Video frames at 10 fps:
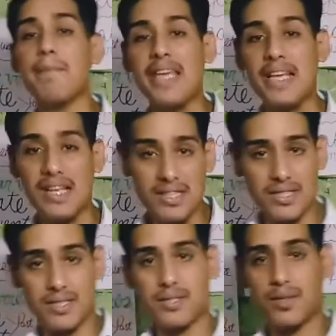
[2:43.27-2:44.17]

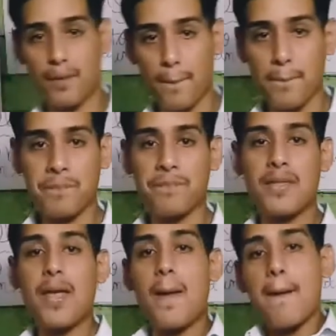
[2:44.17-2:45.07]
means
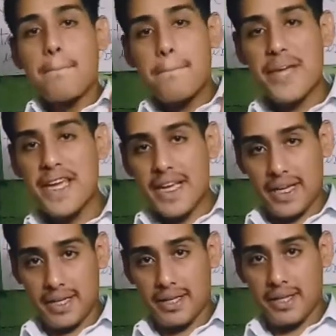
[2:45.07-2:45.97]

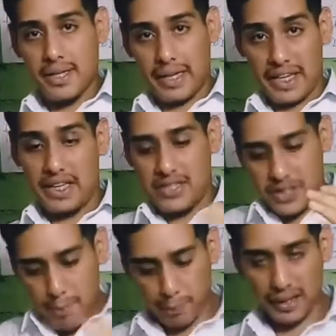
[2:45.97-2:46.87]
being in the
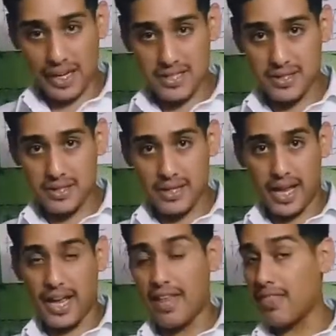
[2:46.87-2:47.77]
same place
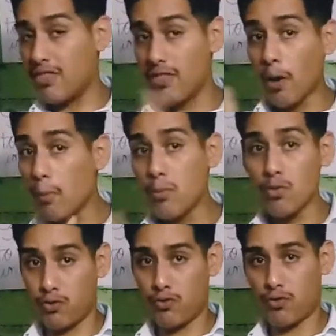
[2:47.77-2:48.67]
and don't
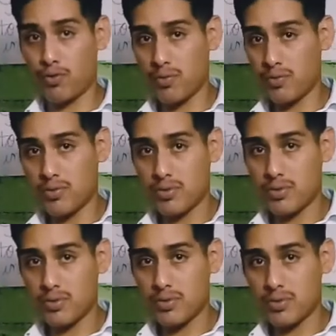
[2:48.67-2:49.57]
move.
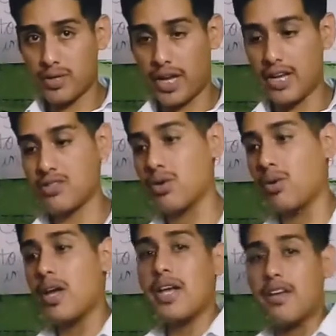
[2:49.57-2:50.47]
Okay,
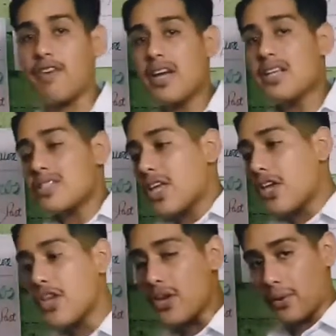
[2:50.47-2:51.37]
so if I stay
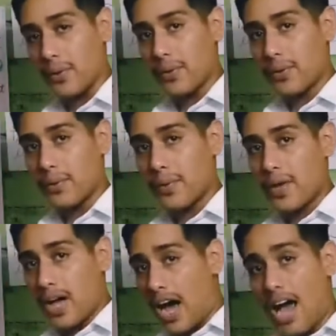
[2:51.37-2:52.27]
here,
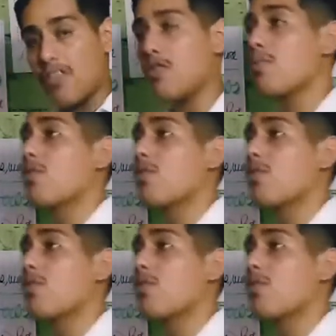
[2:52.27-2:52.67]
I don't